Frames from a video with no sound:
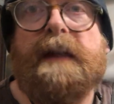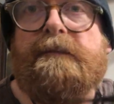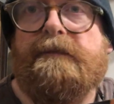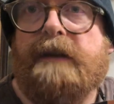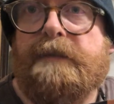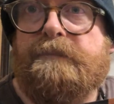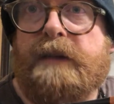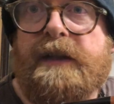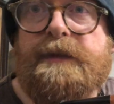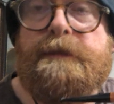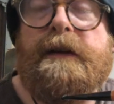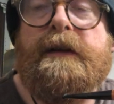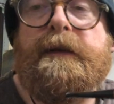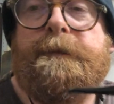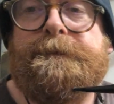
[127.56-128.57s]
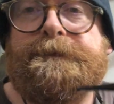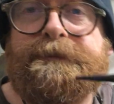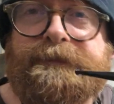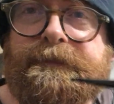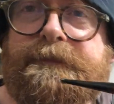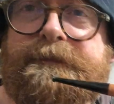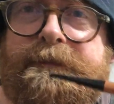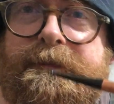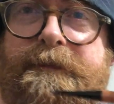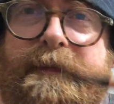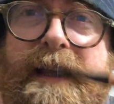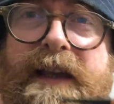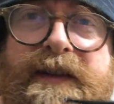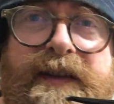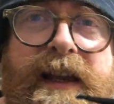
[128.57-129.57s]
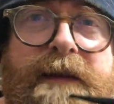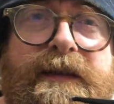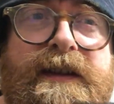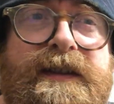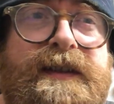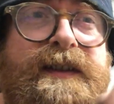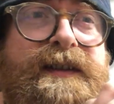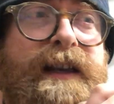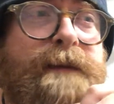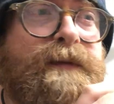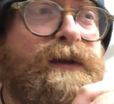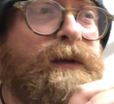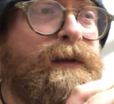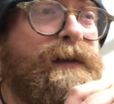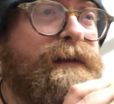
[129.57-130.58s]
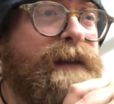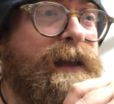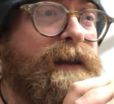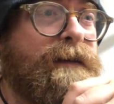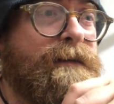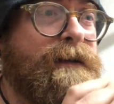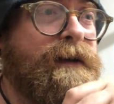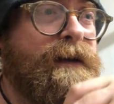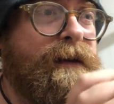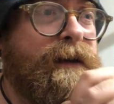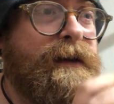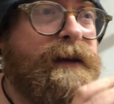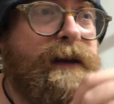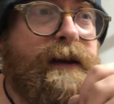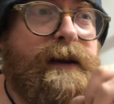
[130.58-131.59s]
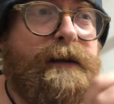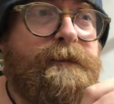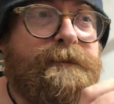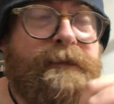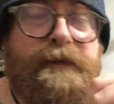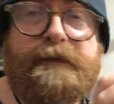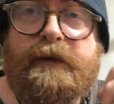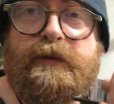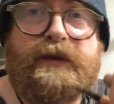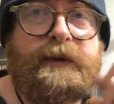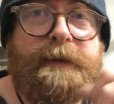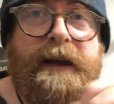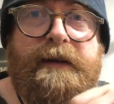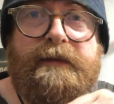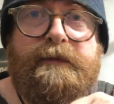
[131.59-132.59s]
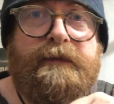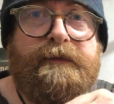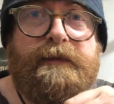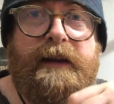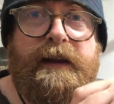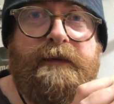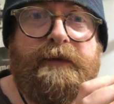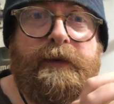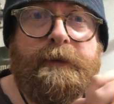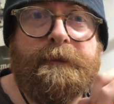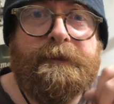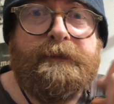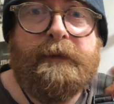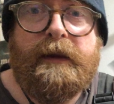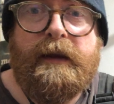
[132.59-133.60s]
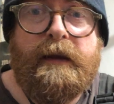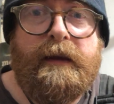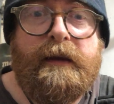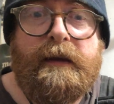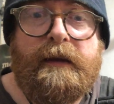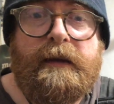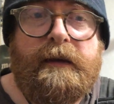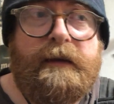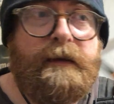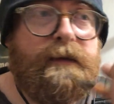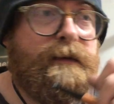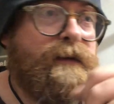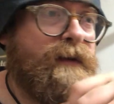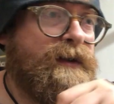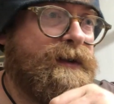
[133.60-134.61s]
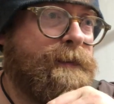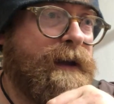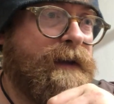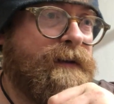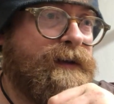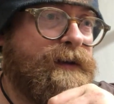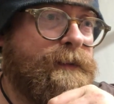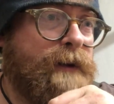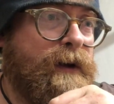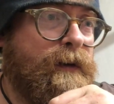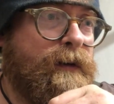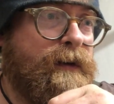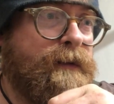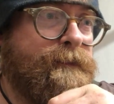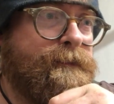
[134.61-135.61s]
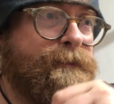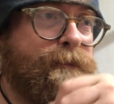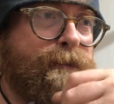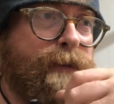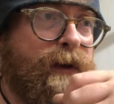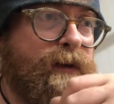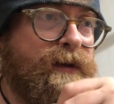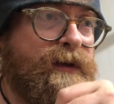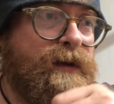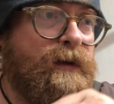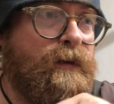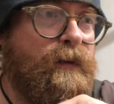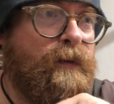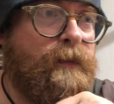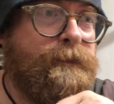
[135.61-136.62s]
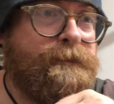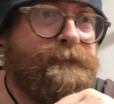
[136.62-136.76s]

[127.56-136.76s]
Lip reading: Redbreast plug. So it does the same sort of thing, you know, fills your mouth with flavour, nice amount of smoke, burns cool,